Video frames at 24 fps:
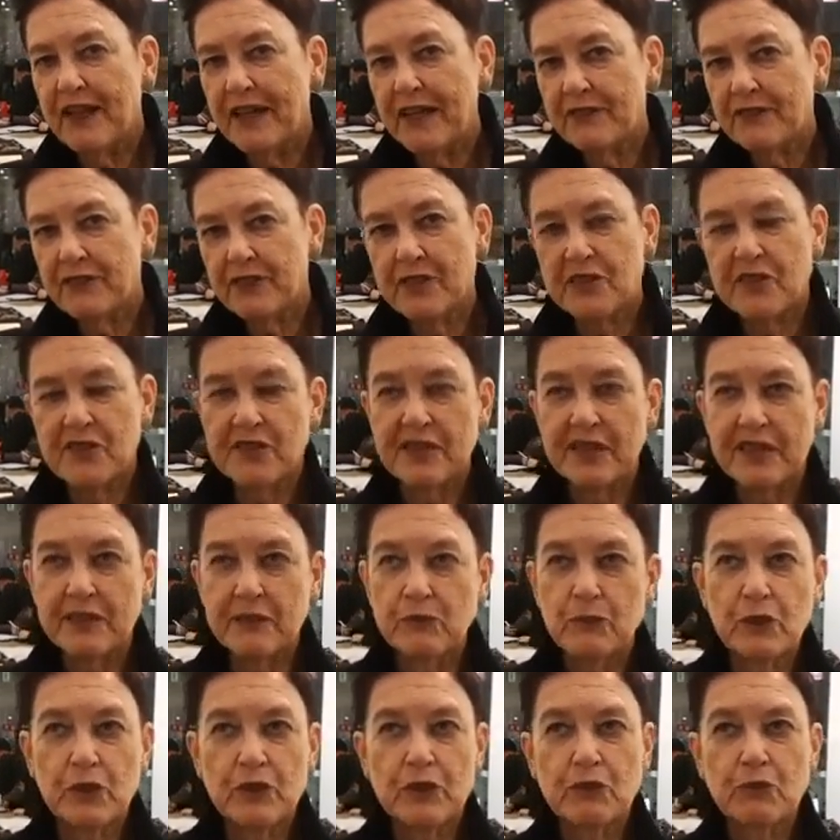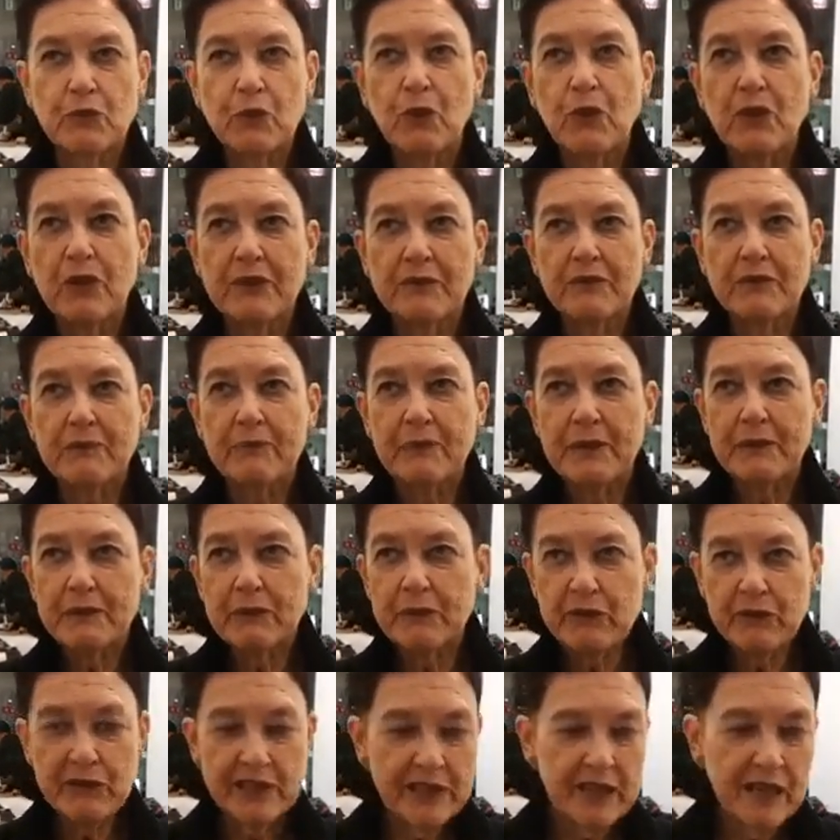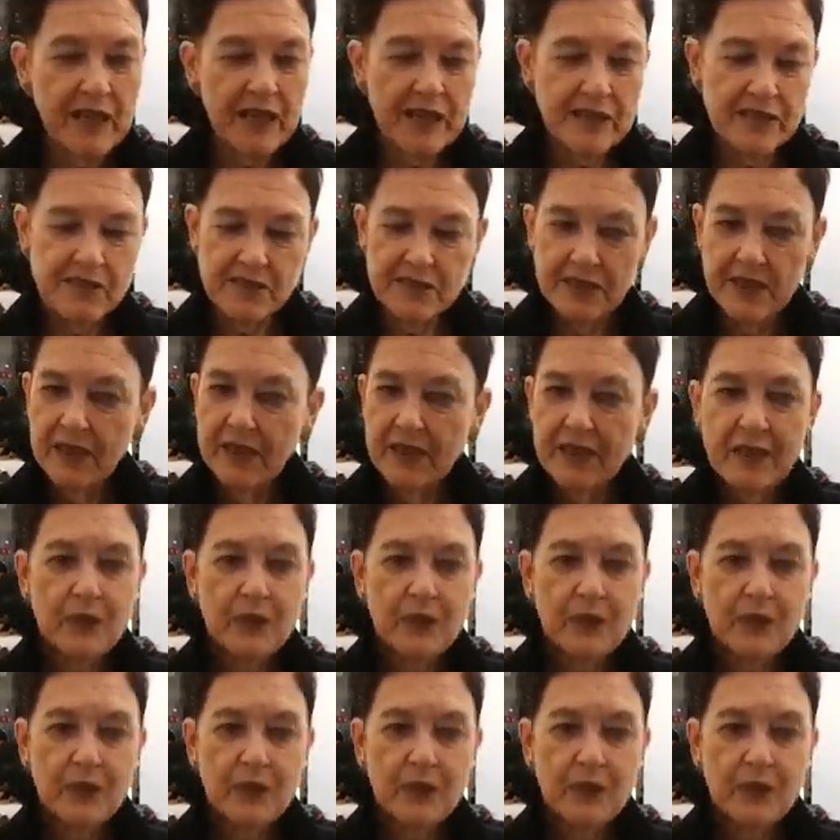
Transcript: after the Second World War, when people realized